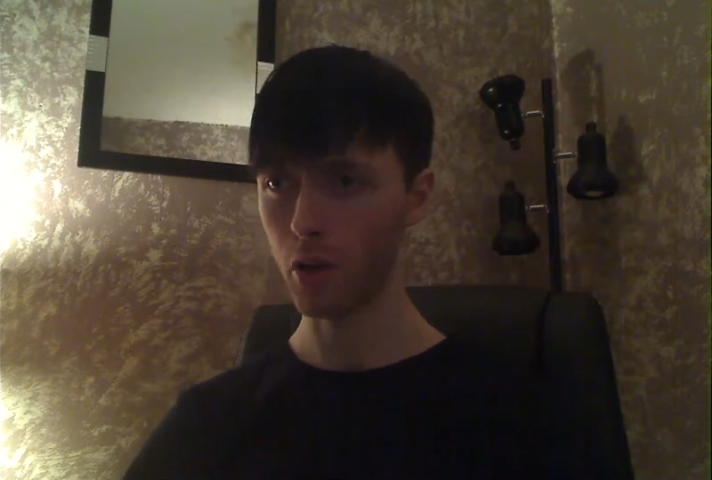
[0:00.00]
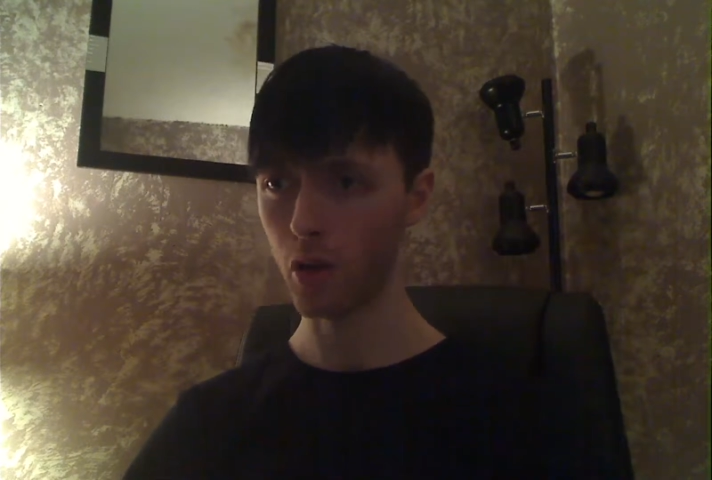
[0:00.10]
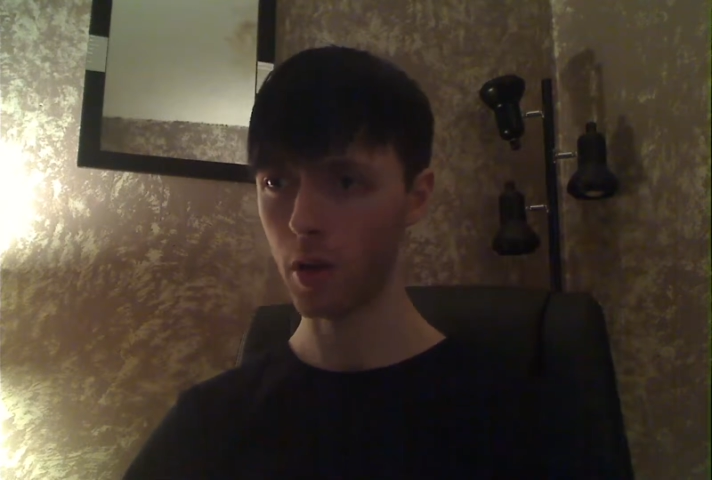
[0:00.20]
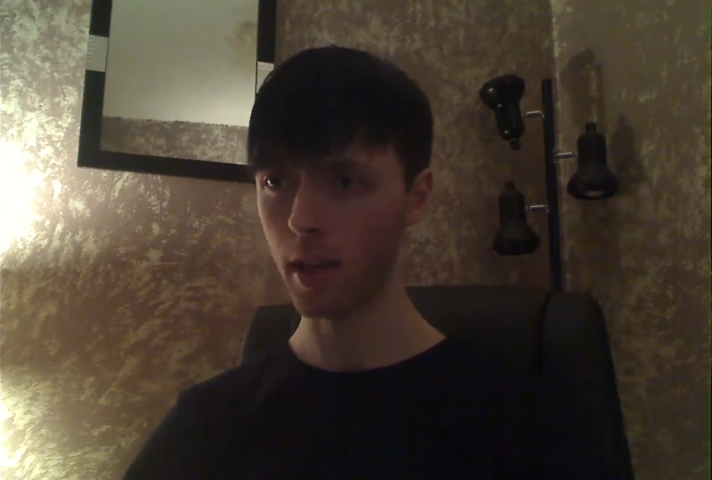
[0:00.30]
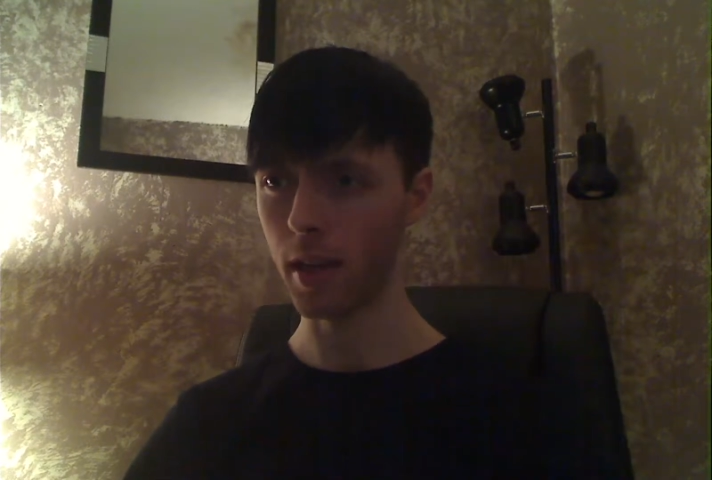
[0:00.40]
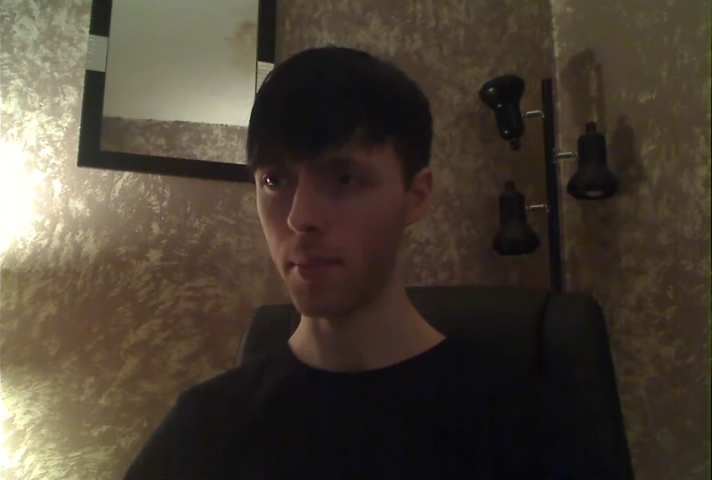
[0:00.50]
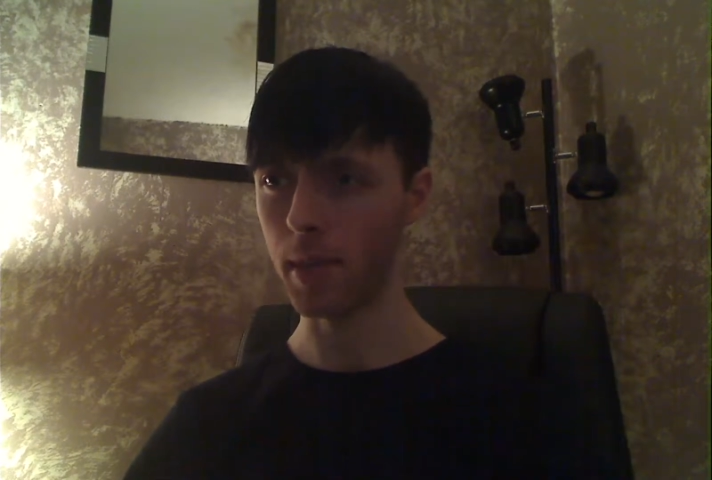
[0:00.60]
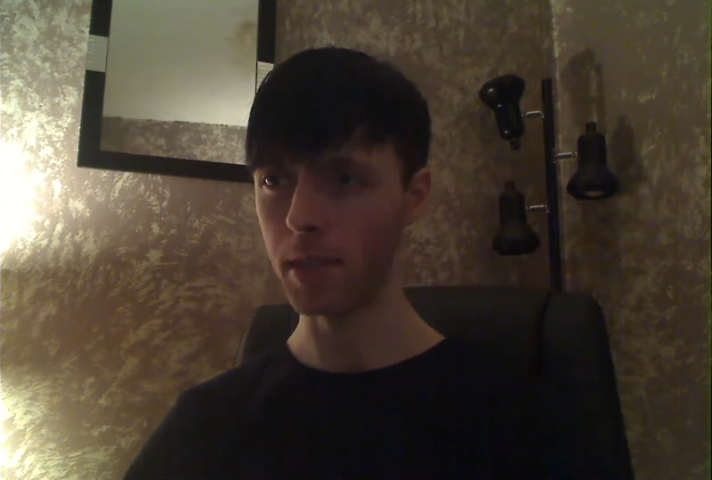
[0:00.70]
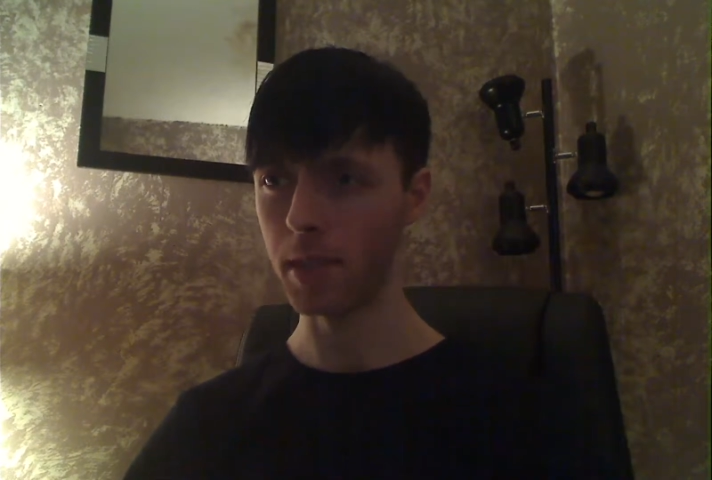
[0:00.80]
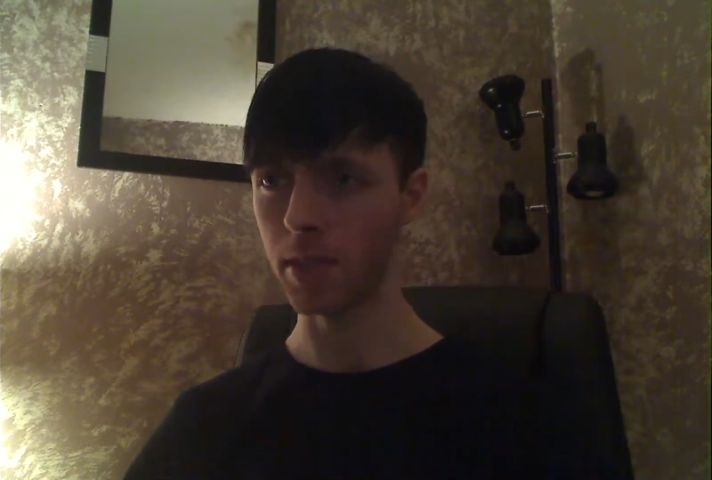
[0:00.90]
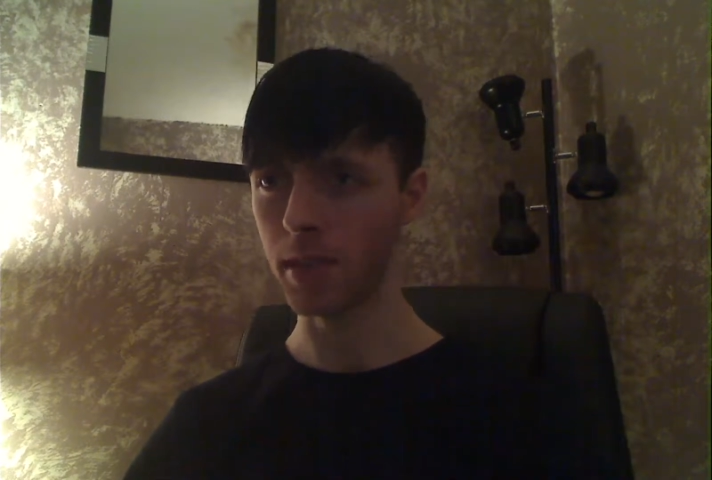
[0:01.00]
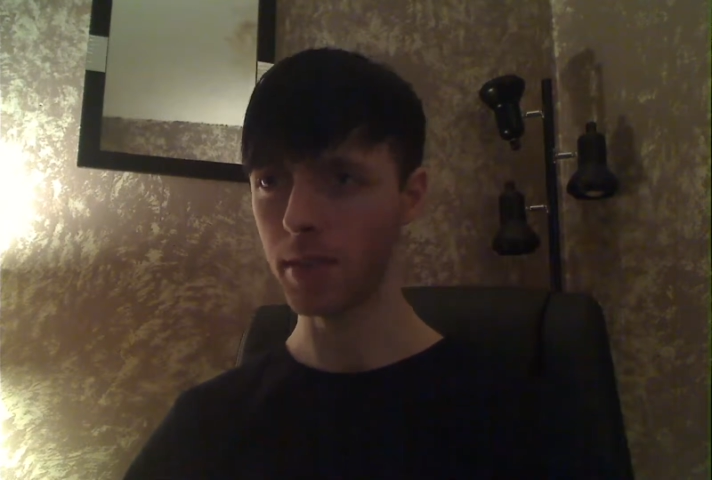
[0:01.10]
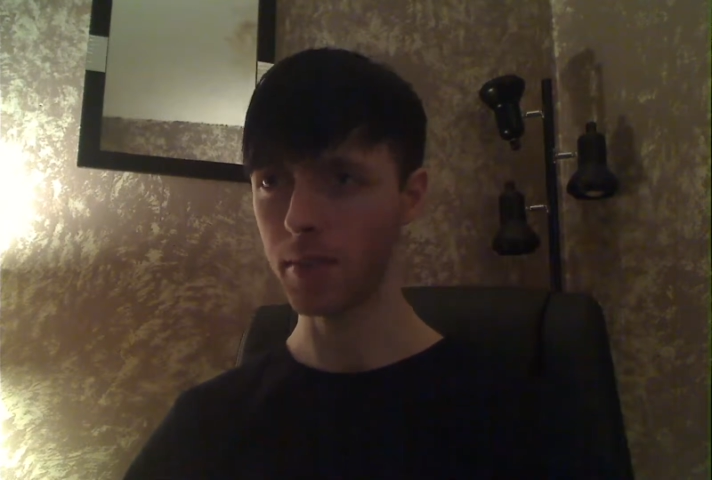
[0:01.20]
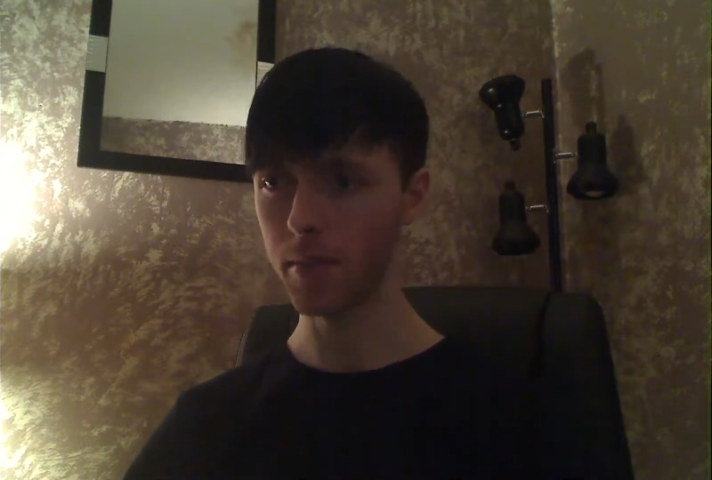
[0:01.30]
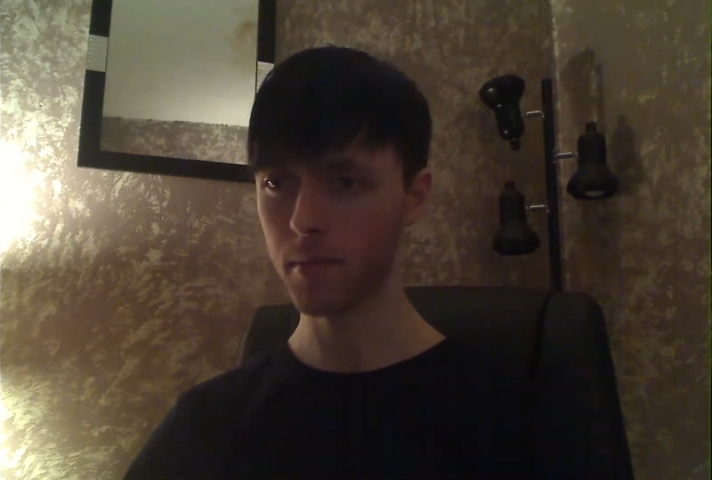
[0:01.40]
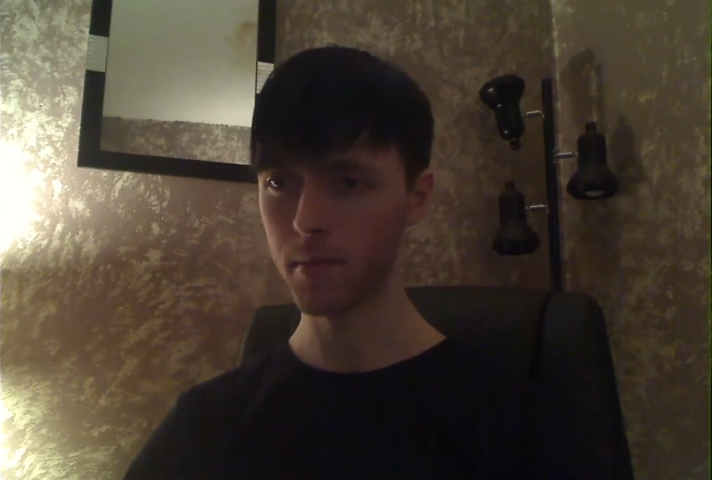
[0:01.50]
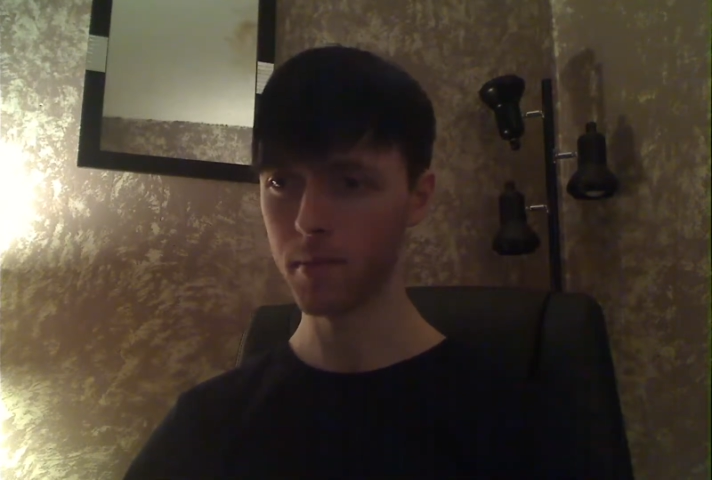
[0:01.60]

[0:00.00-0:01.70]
I enjoy it immensely.